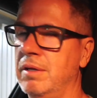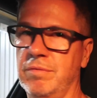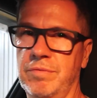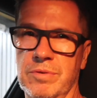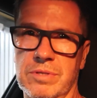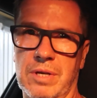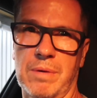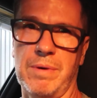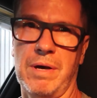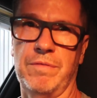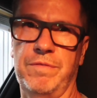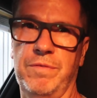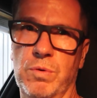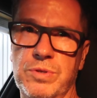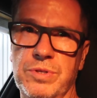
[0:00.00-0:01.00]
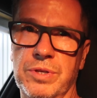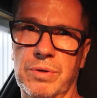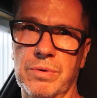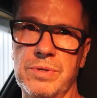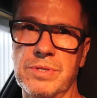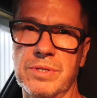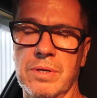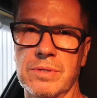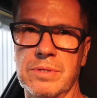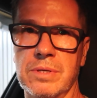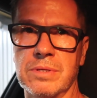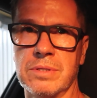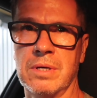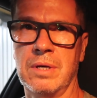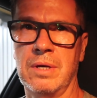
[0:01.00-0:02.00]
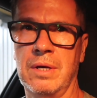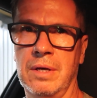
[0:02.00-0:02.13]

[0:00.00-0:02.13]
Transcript: about 40 degrees Celsius.